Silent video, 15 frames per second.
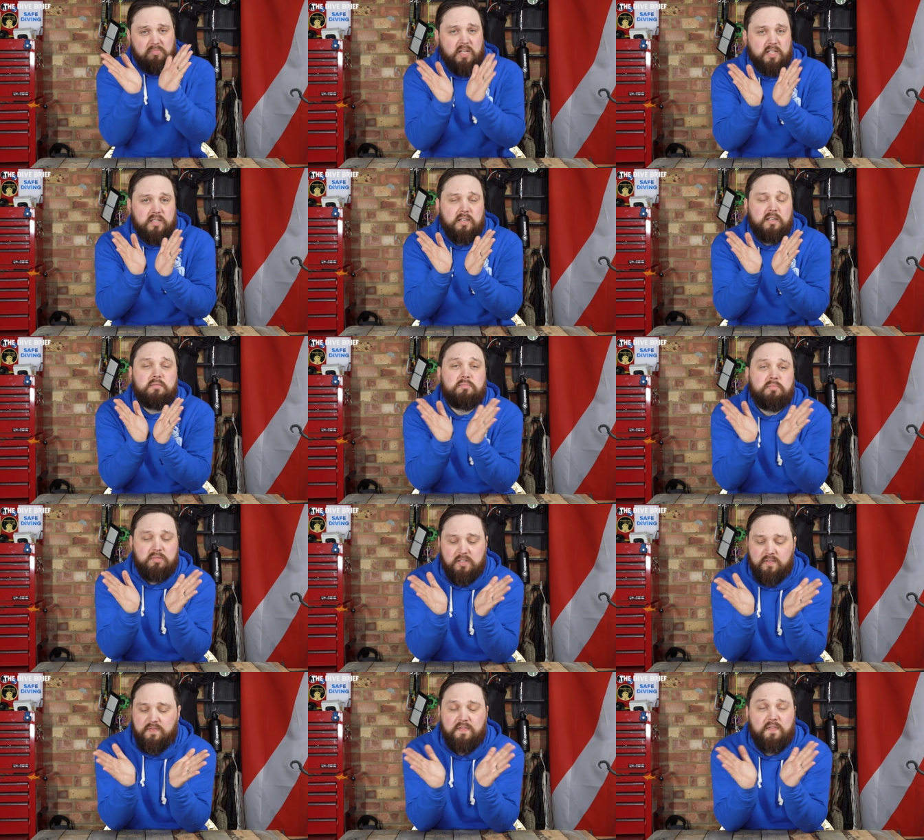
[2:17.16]
as a
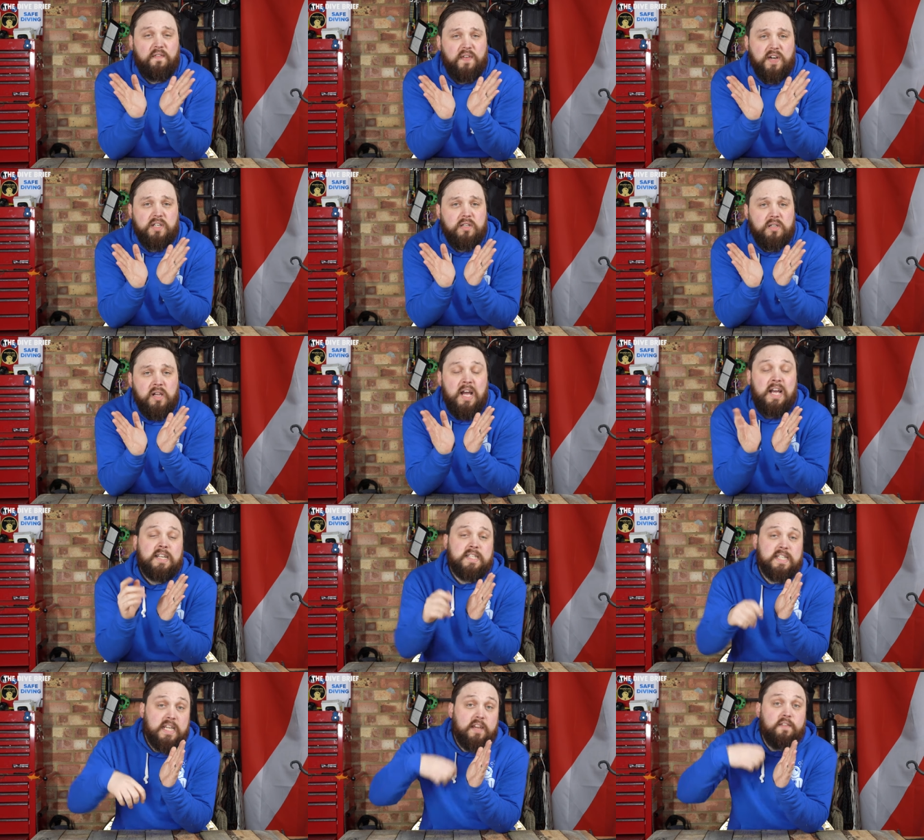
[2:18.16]
sort of funnel
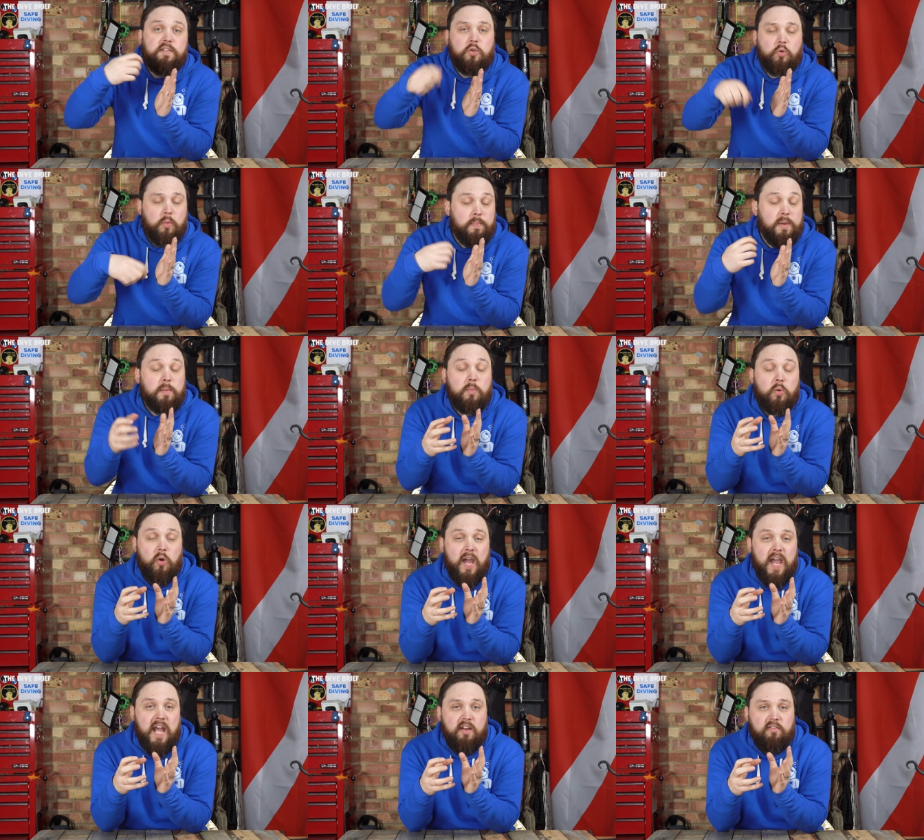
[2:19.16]
to give you a bit more
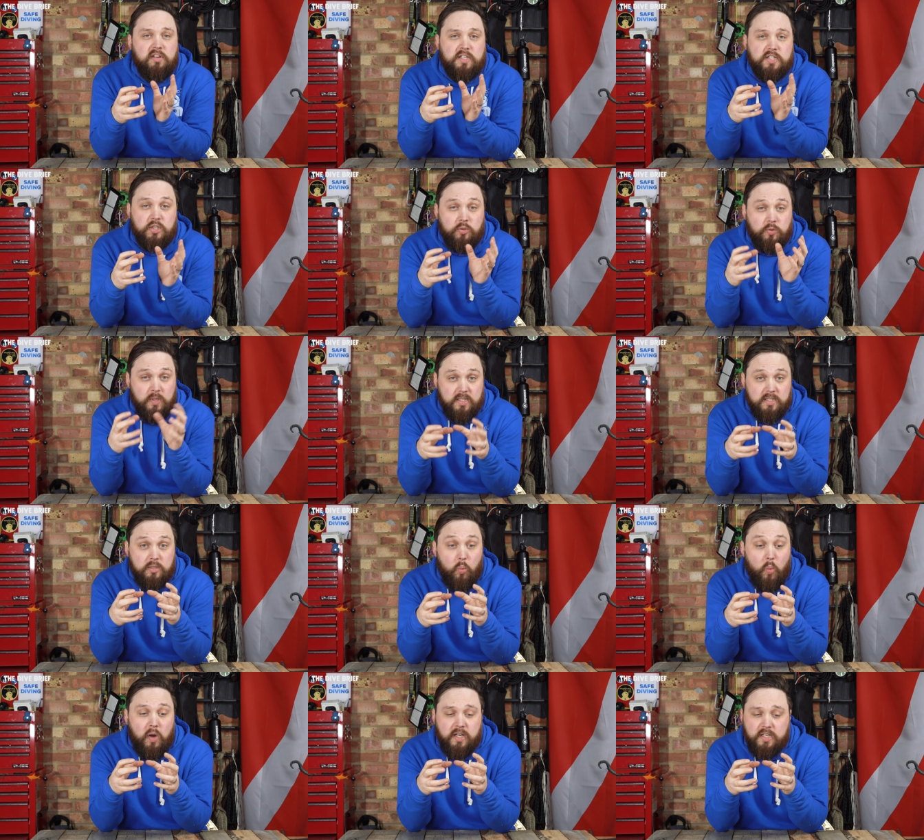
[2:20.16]
area to, uh, to
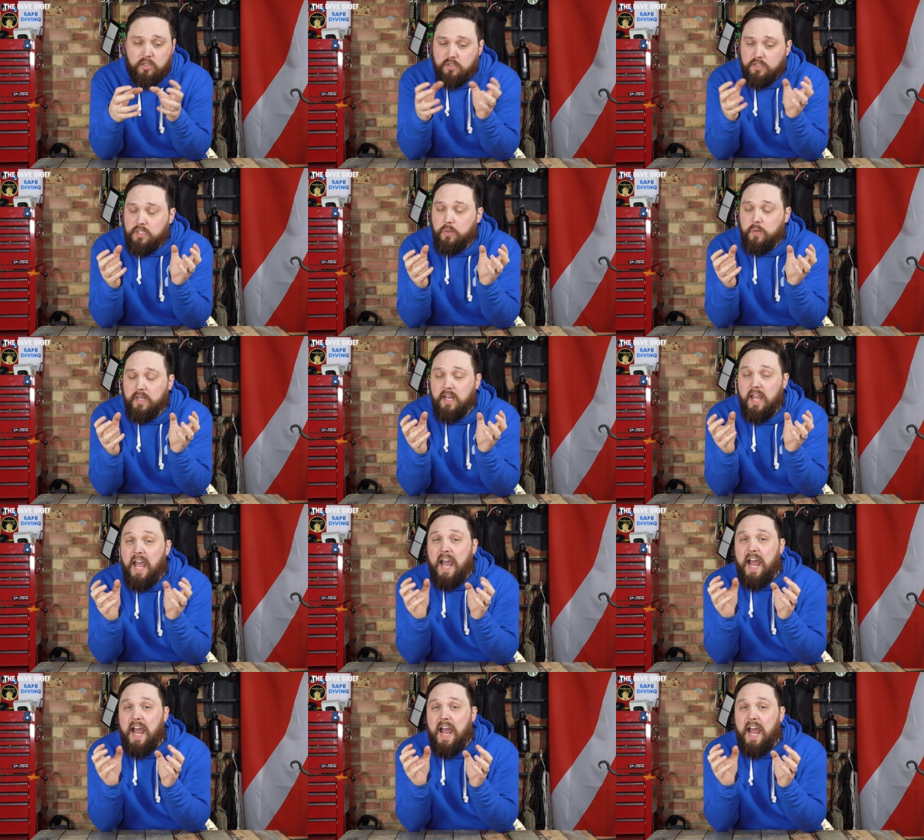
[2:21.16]
wind onto it.